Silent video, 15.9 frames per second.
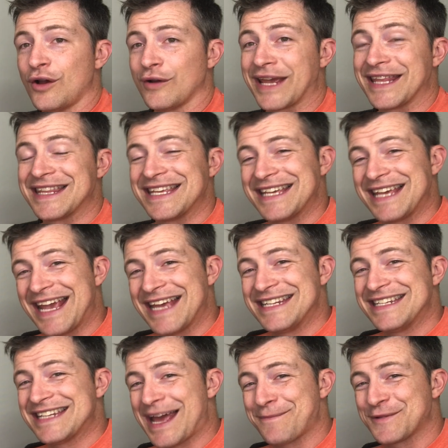Okay, the
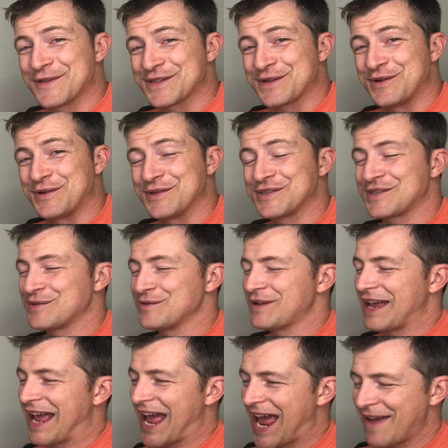Indianapolis Colts
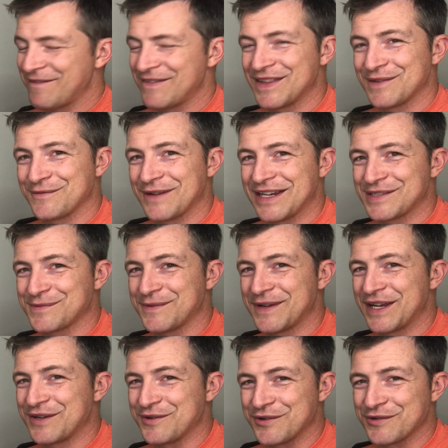having the
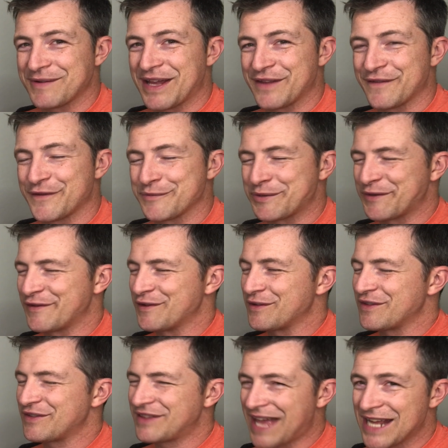raceway going around the football
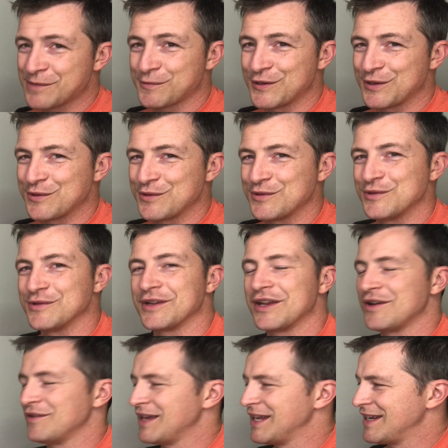field, that's pretty cool.
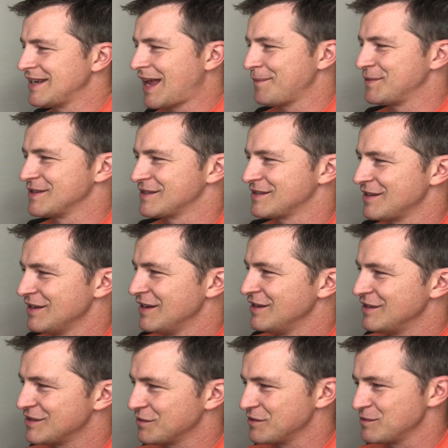You know, Indianapolis
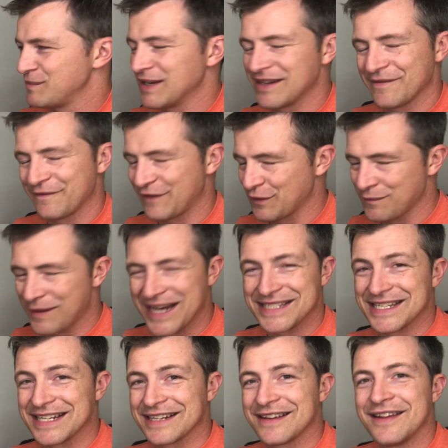is always big for
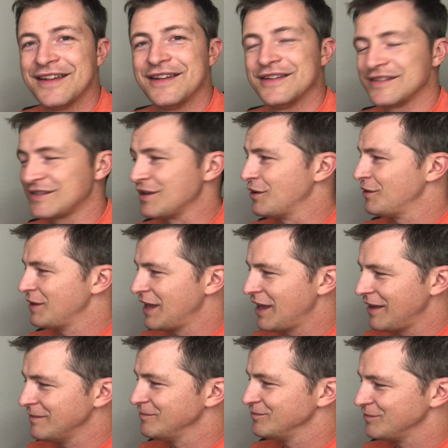racing. So
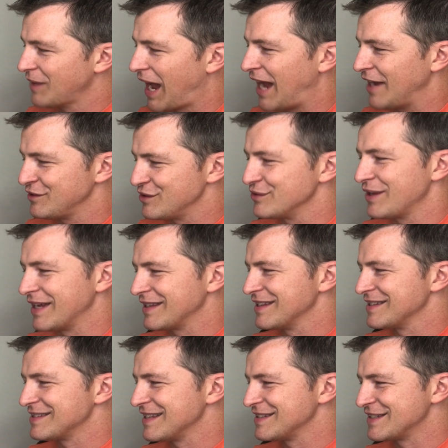I do like
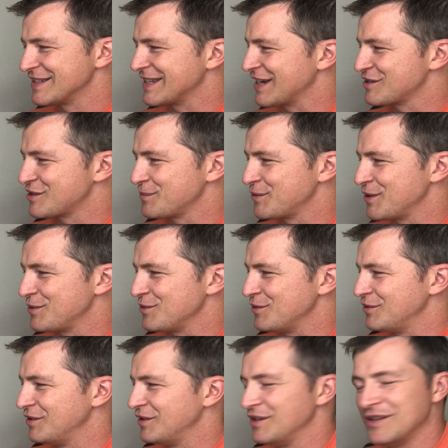this. This is actually pretty
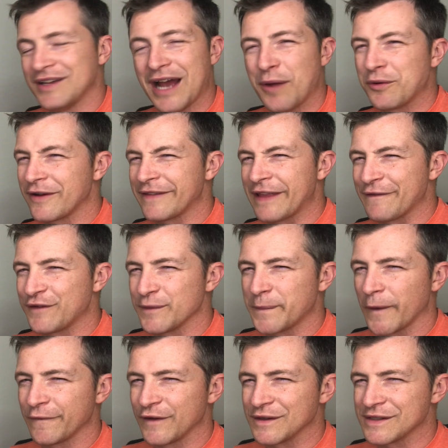cool. I wonder if that
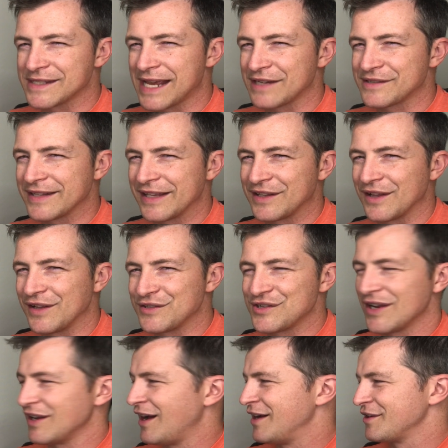football field is actually like
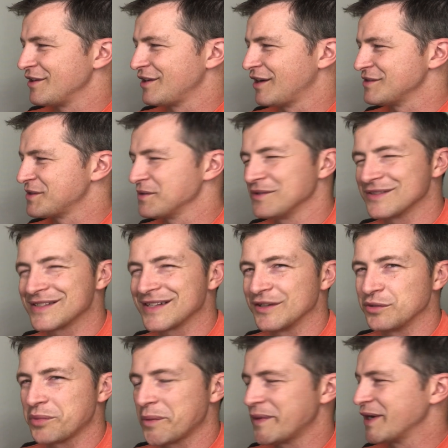legit 100 yards. So it looks a
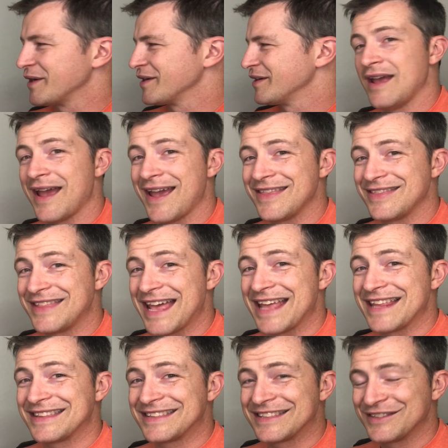little bit bigger. And
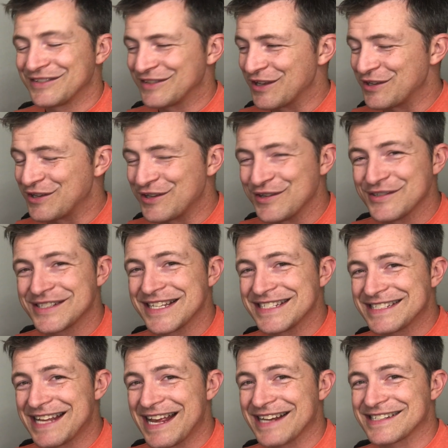then the
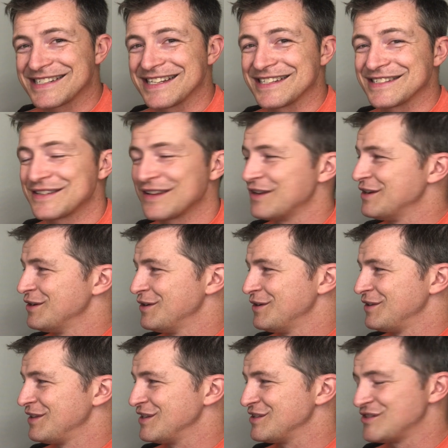Houston Texans,
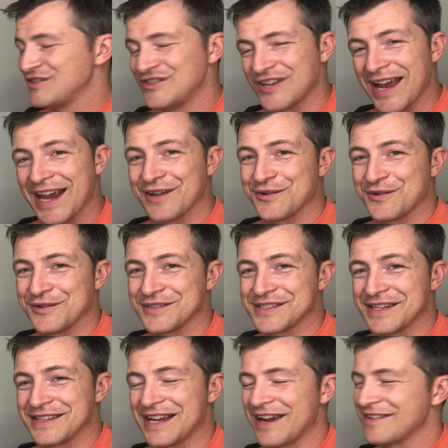these giant
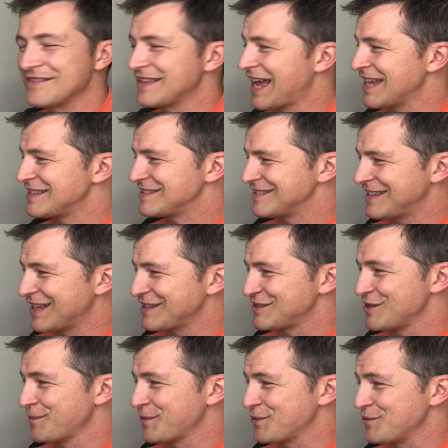horns on there. That's
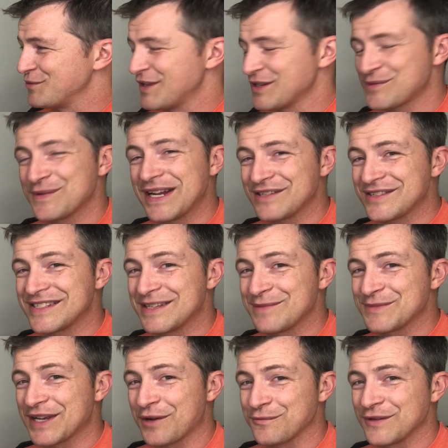super cool. This one actually
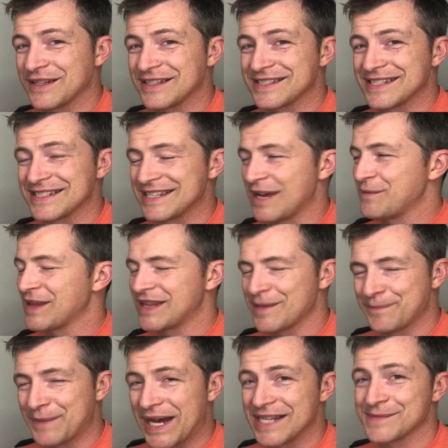seems like a realistic stadium that
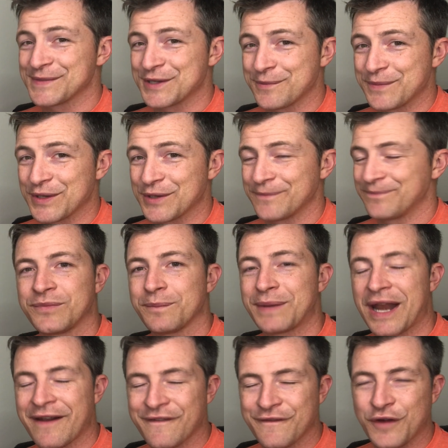they possibly could build.
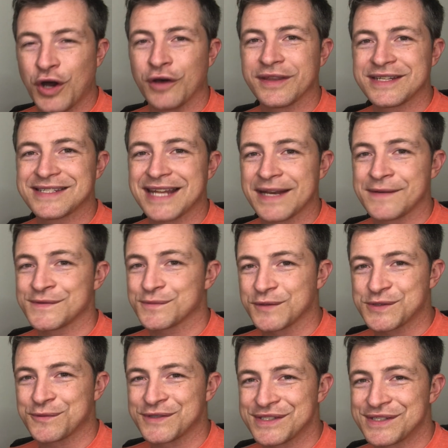But out of all these stadiums,
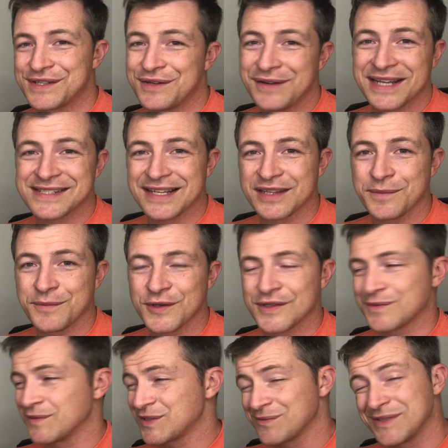which ones do you guys like the
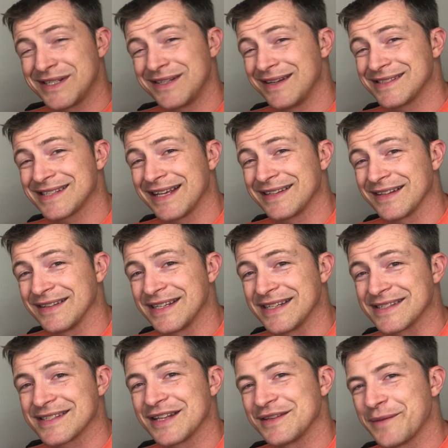most? Which ones do you guys like the
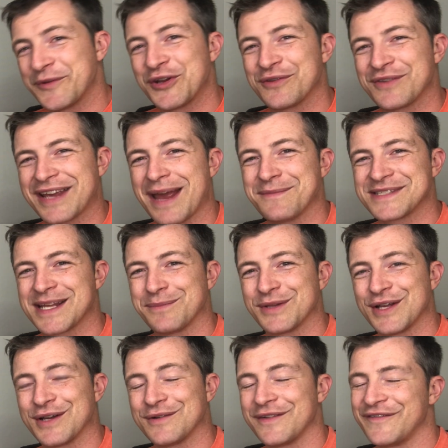least? Let me know in the comments down
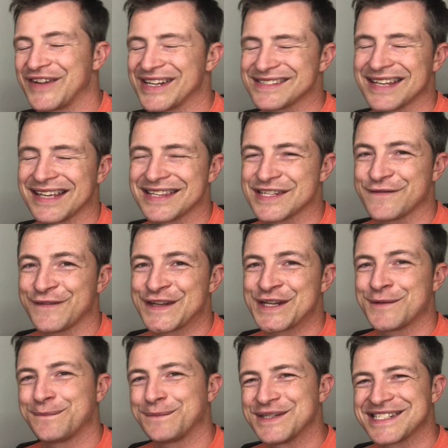below. If you guys like this video, please